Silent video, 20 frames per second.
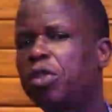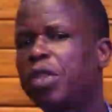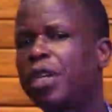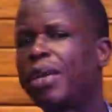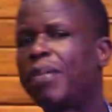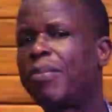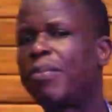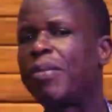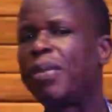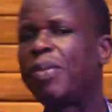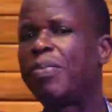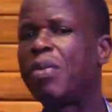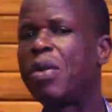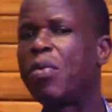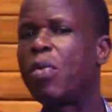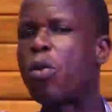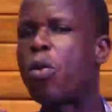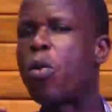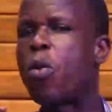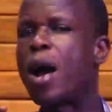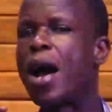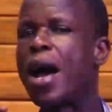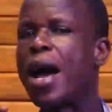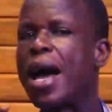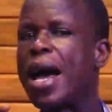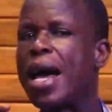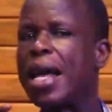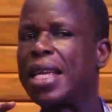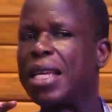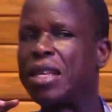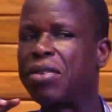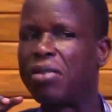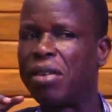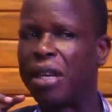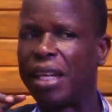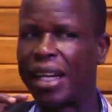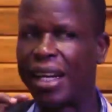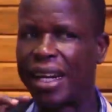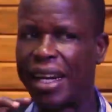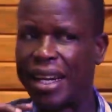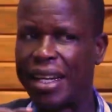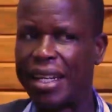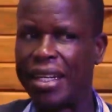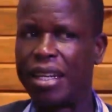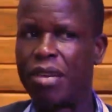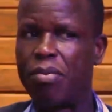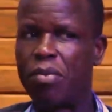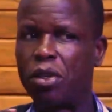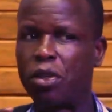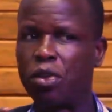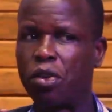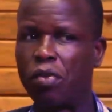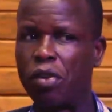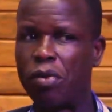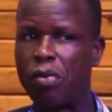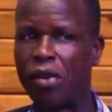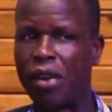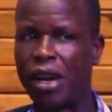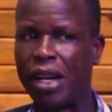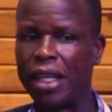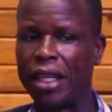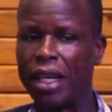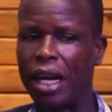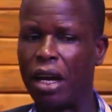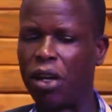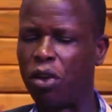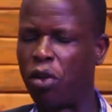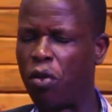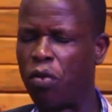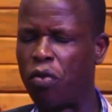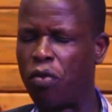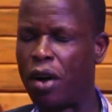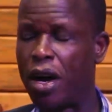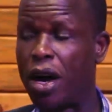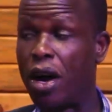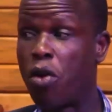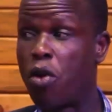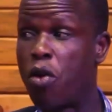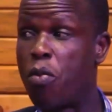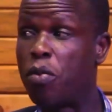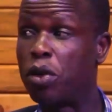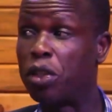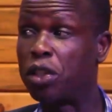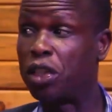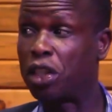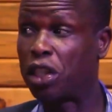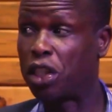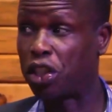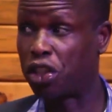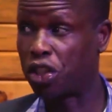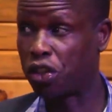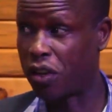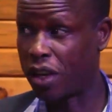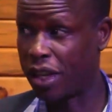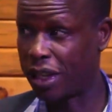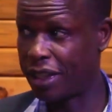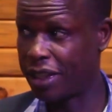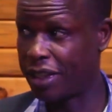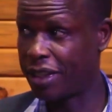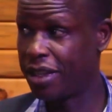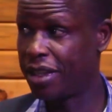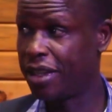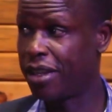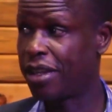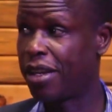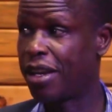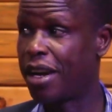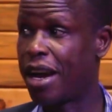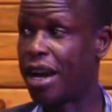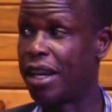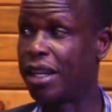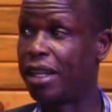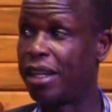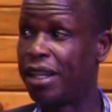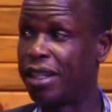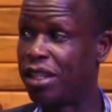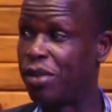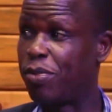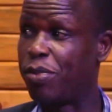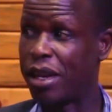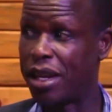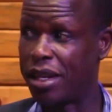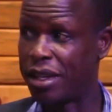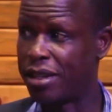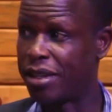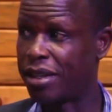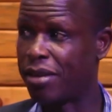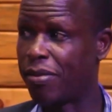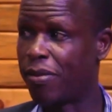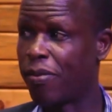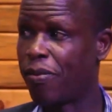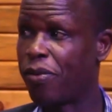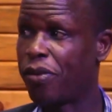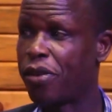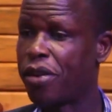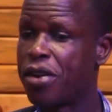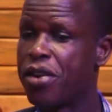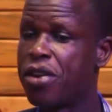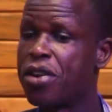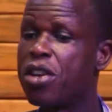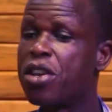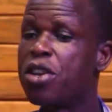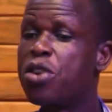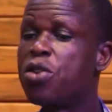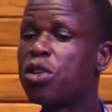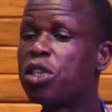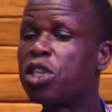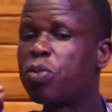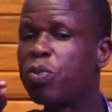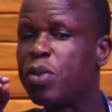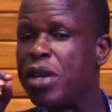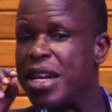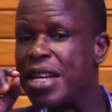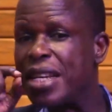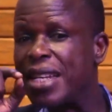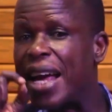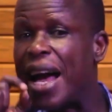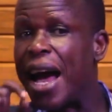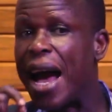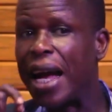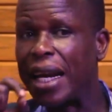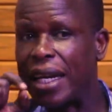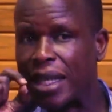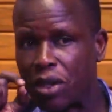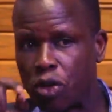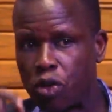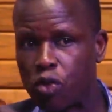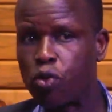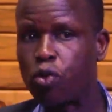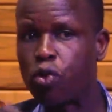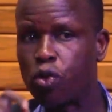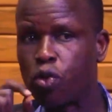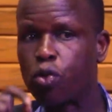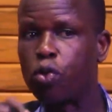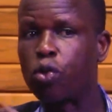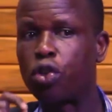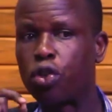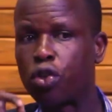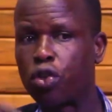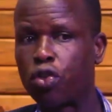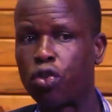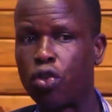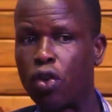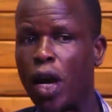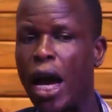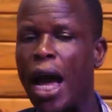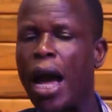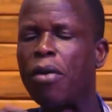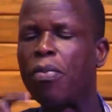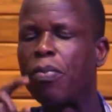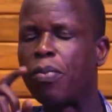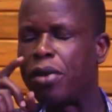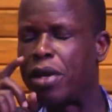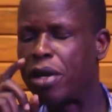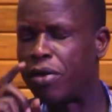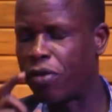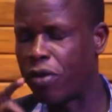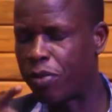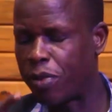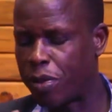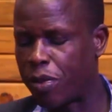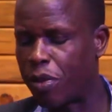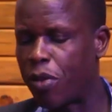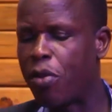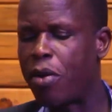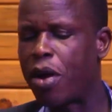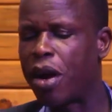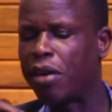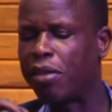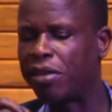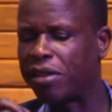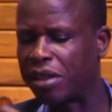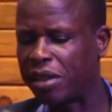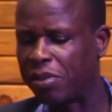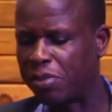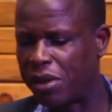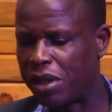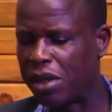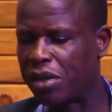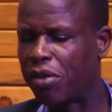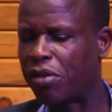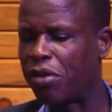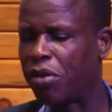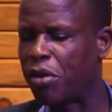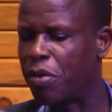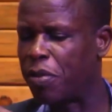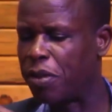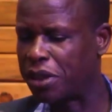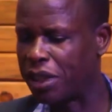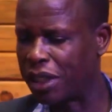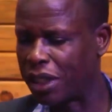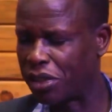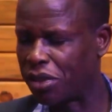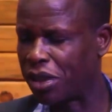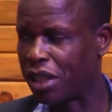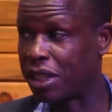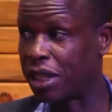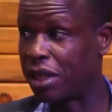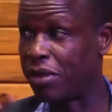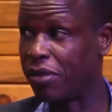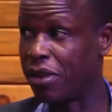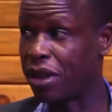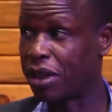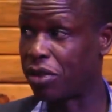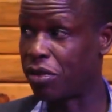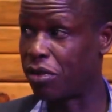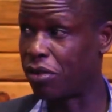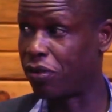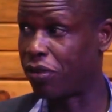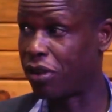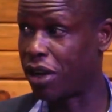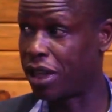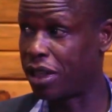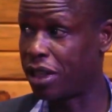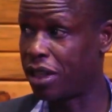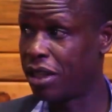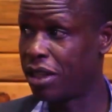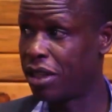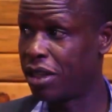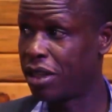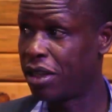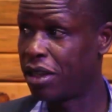those are people who are, carry demons of immorality, over homosexuality and lesbianism. Those spirits are too strong. I've prayed for people who have spirit of homosexuality. In fact, on Friday,